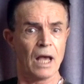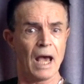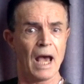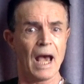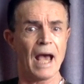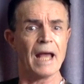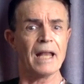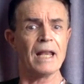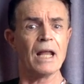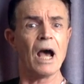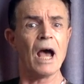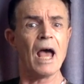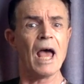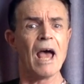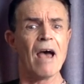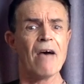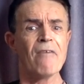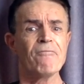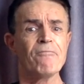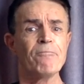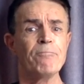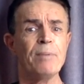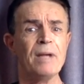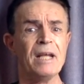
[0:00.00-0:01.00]
and I
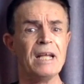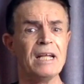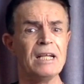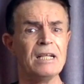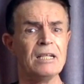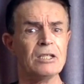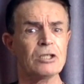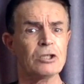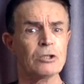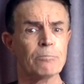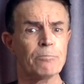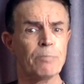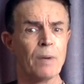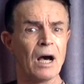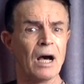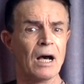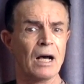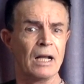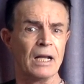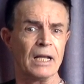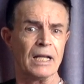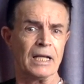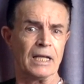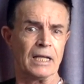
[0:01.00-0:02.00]
have been to
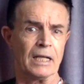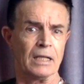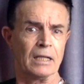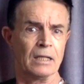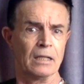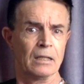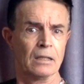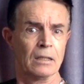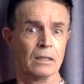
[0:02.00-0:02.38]
Bali,